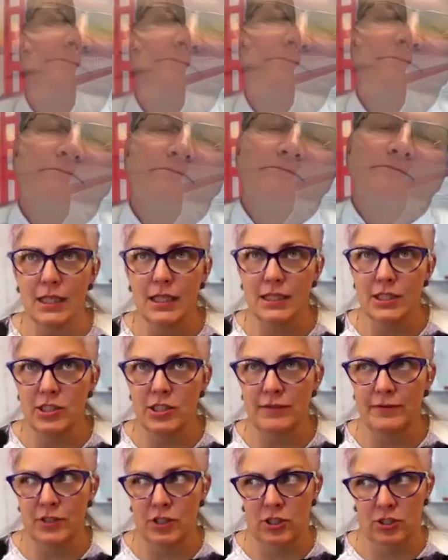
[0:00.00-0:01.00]

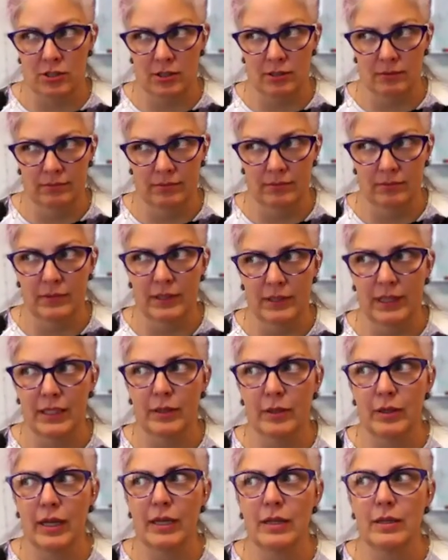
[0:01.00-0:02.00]
Technology, for sure,
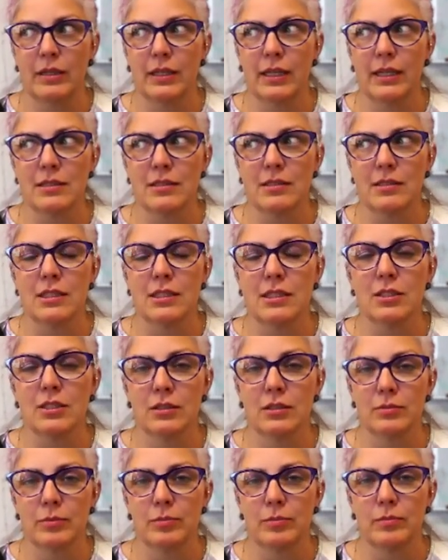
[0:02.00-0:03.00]
and that's
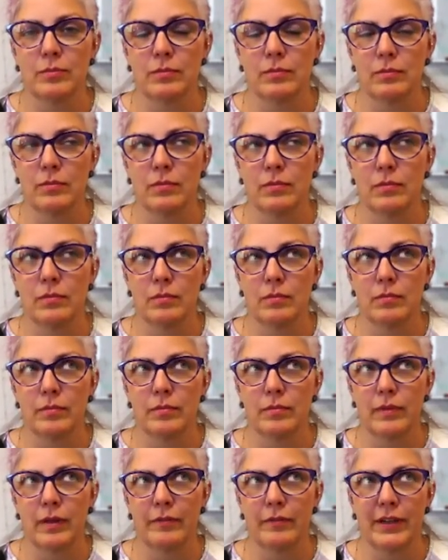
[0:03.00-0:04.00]
still.
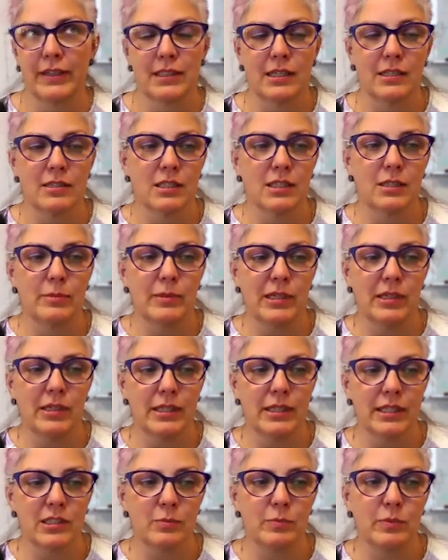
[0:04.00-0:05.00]
In fact, that's going to be our
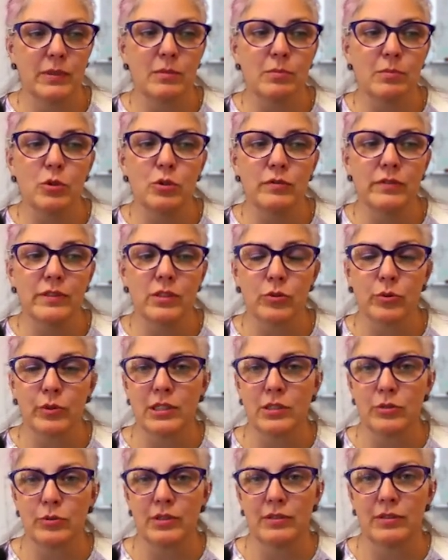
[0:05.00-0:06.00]
next big move in
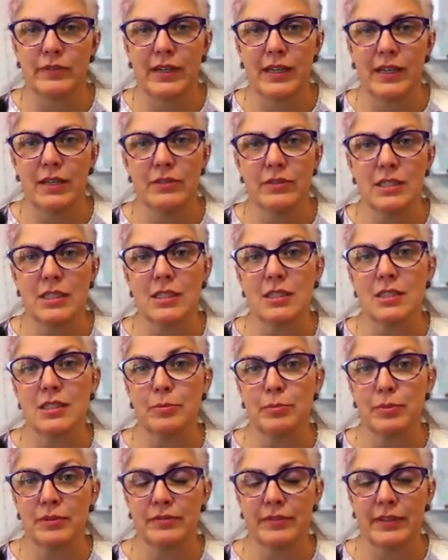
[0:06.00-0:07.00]
2025, is to
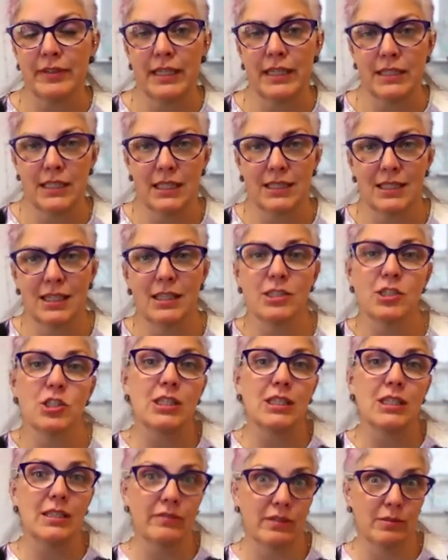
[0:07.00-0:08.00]
simplify
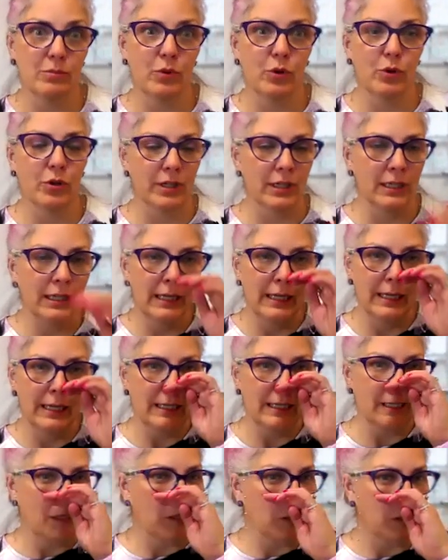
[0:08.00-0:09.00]
technology even more,
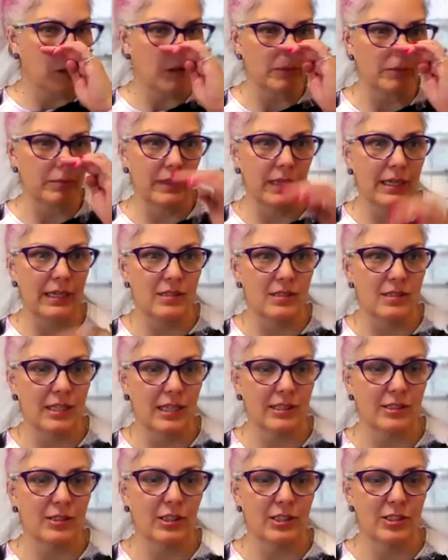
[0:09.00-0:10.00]
as
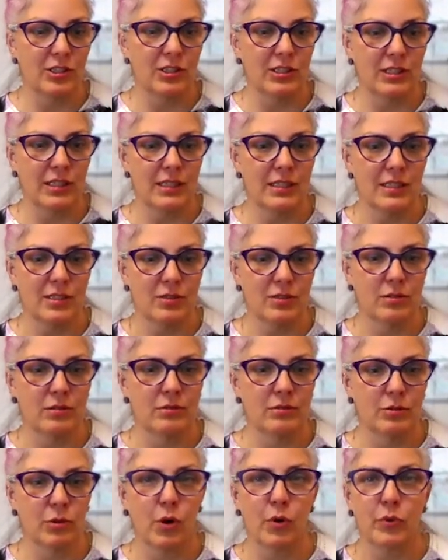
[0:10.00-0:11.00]
technology is
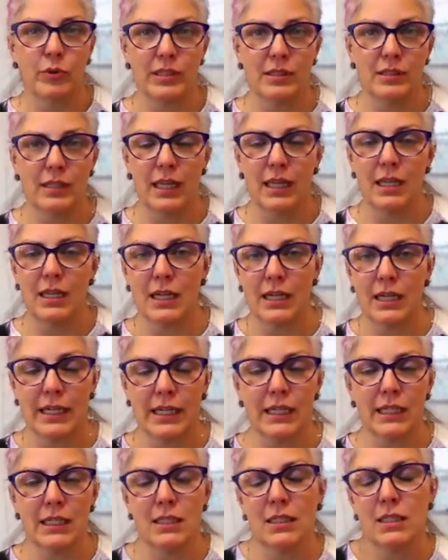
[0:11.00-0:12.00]
growing.
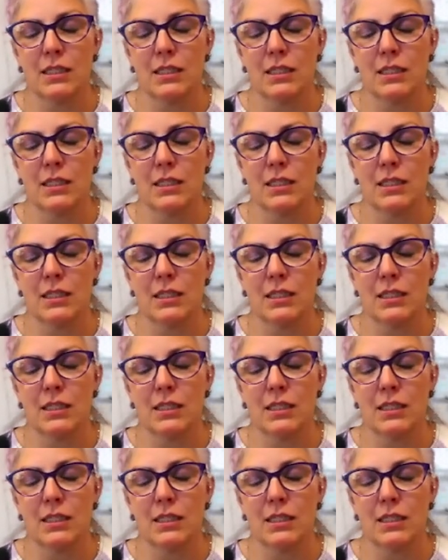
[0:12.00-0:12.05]
AI,